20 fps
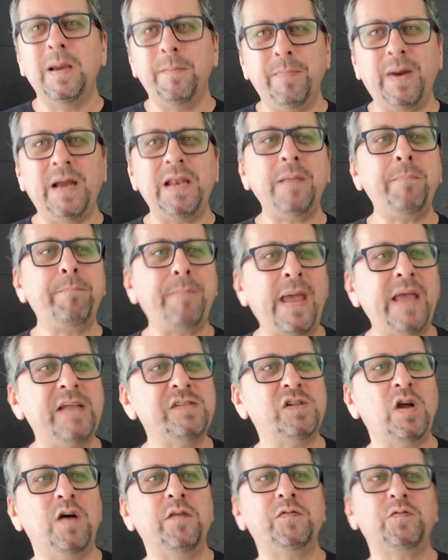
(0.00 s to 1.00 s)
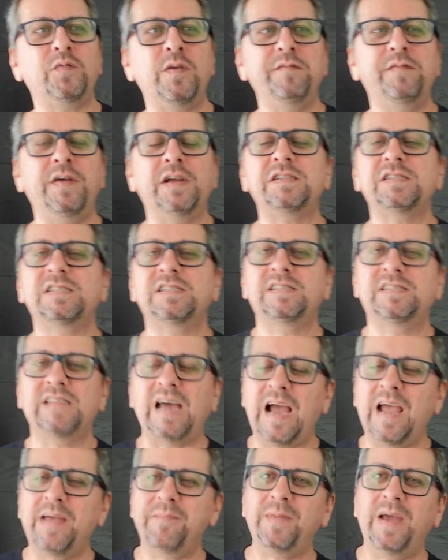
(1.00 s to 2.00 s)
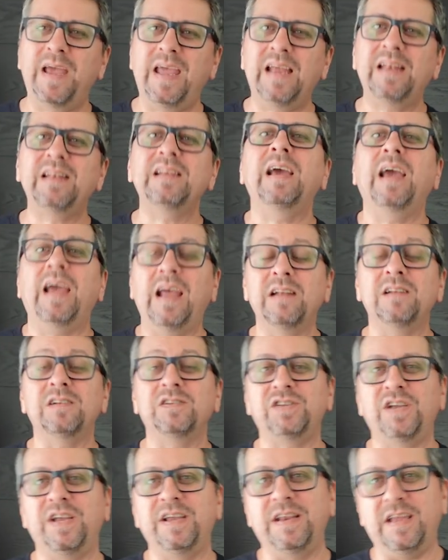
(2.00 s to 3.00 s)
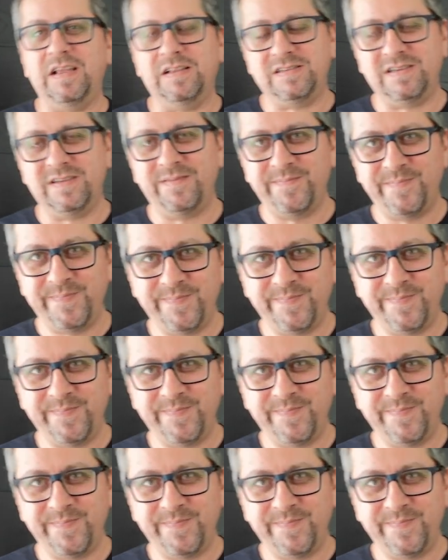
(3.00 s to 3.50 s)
But it pays off to invest time and energy in it.